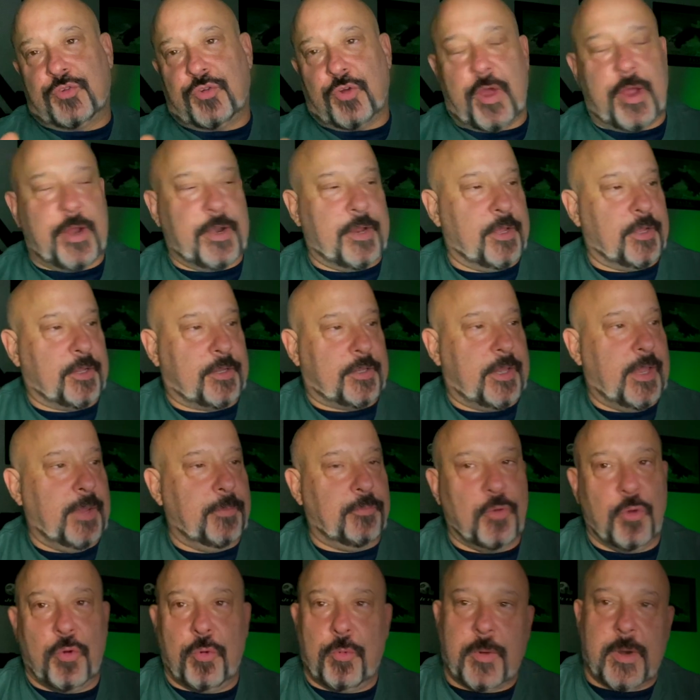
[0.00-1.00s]
to keep
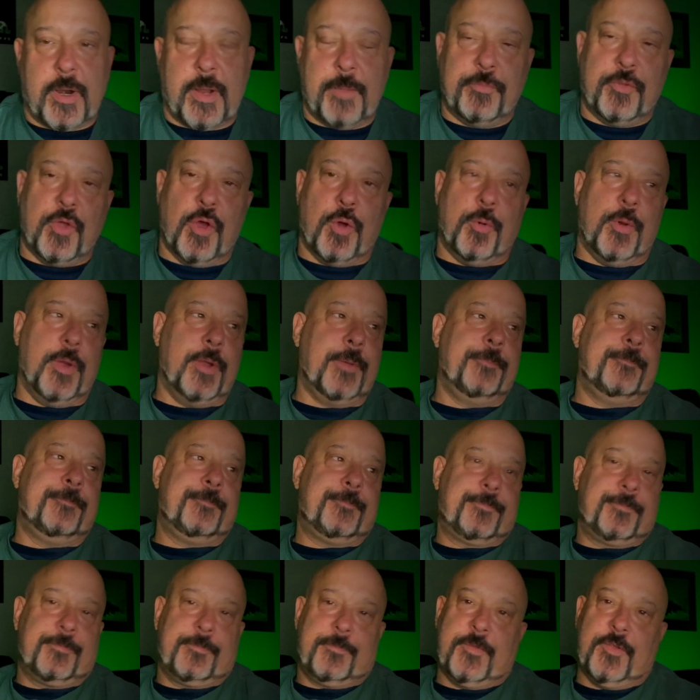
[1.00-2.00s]
doing what I'm doing.
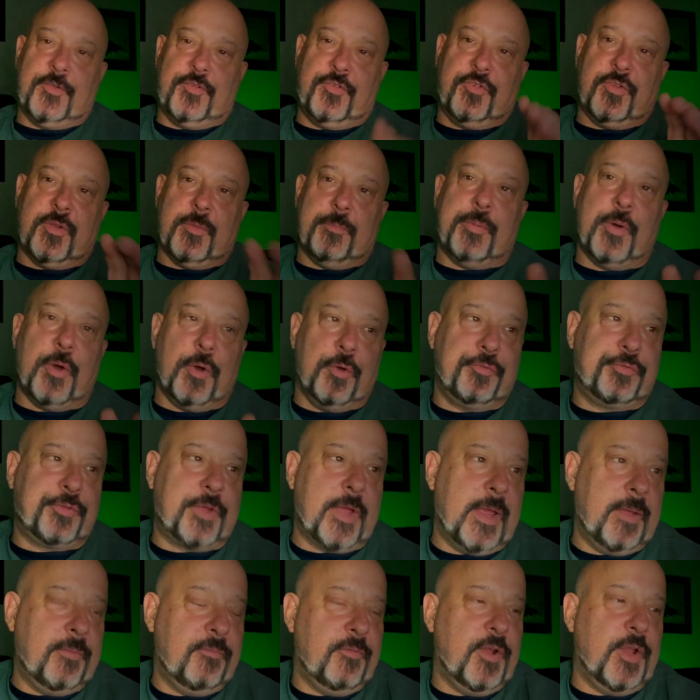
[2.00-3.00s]
This is a
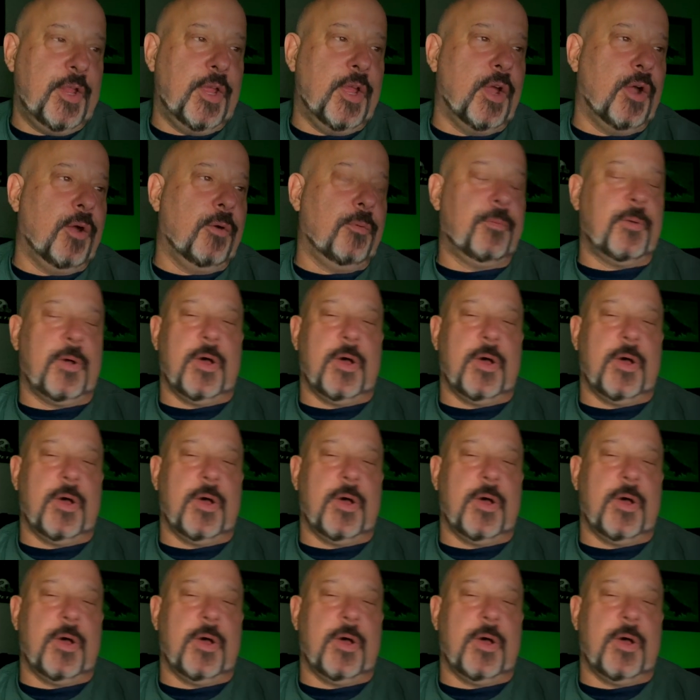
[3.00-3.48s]
post-game video.